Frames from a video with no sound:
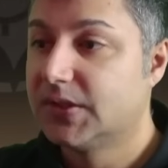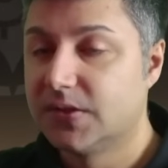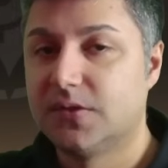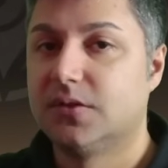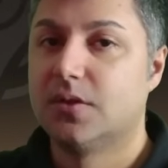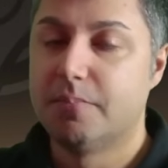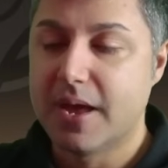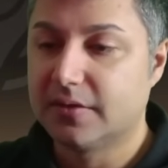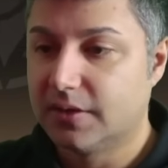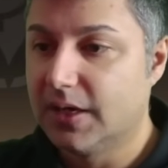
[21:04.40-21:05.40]
is the
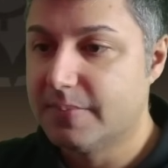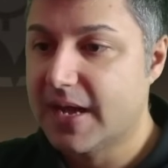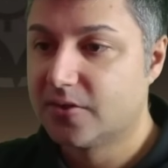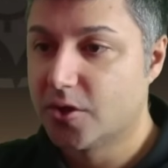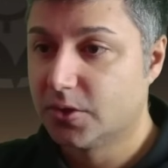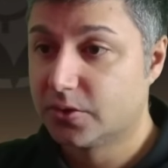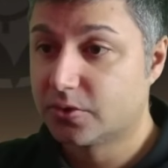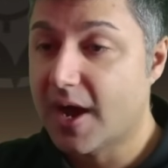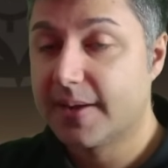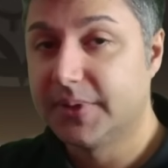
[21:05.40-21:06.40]
best thing about Surgical
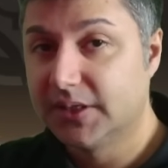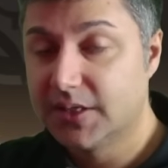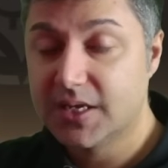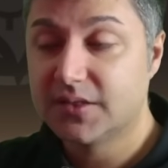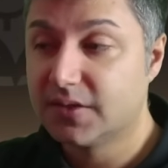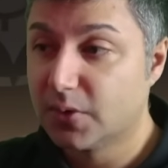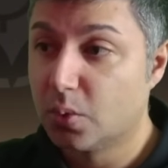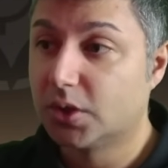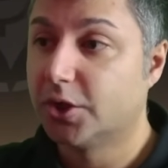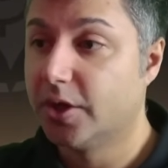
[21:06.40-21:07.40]
Strike, but it is, if you
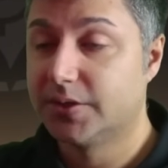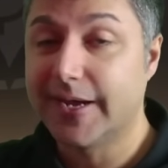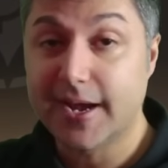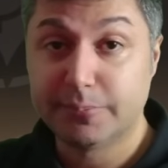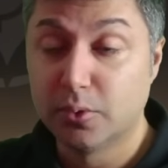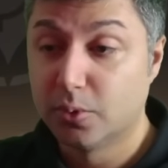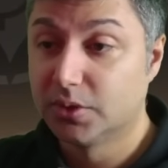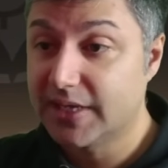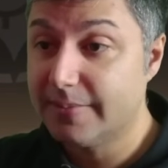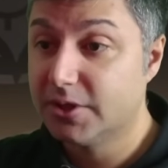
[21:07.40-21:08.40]
want her to output more
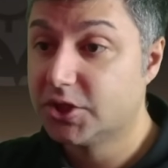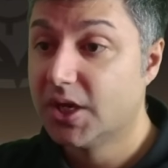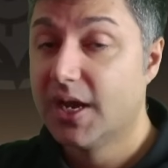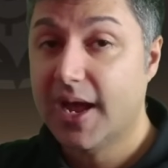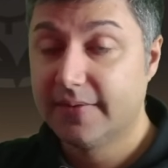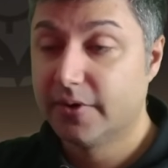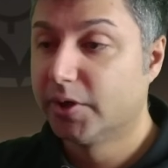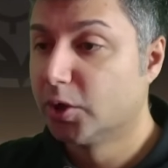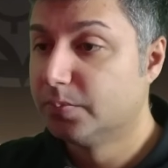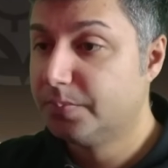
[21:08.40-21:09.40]
damage, a very
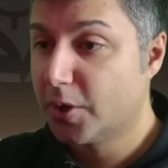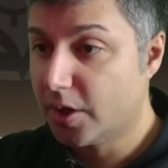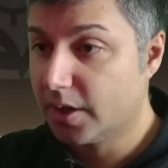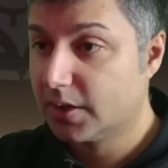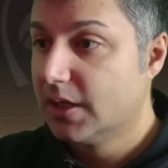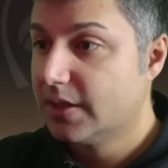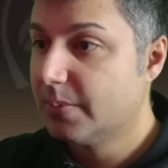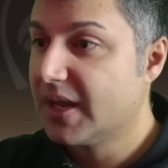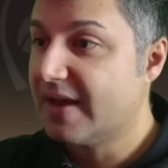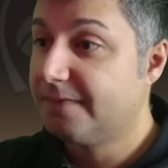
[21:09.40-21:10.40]
good perk. Then
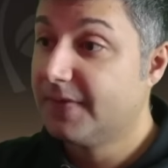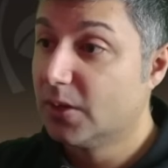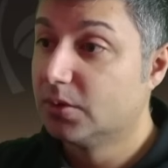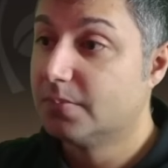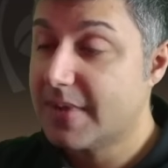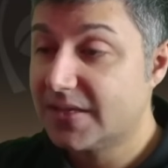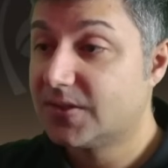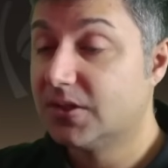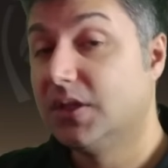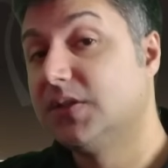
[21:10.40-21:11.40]
we have Field
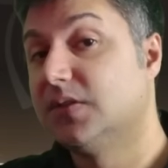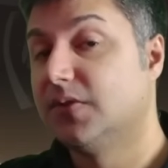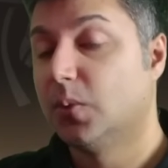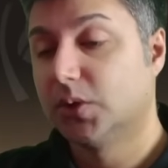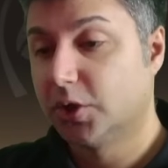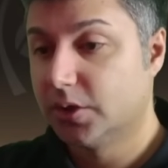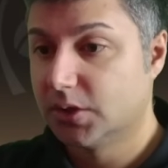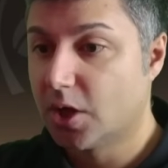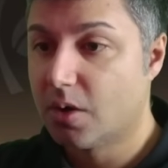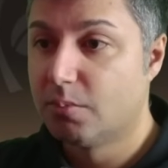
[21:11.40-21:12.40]
Medicine. This is if you want her to
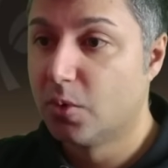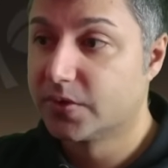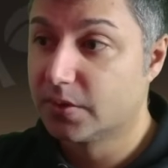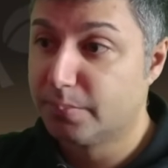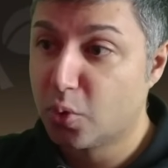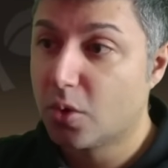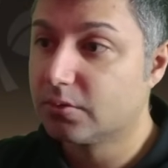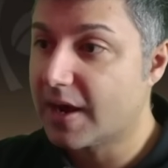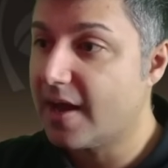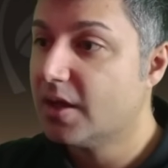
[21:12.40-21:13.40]
go a more support route.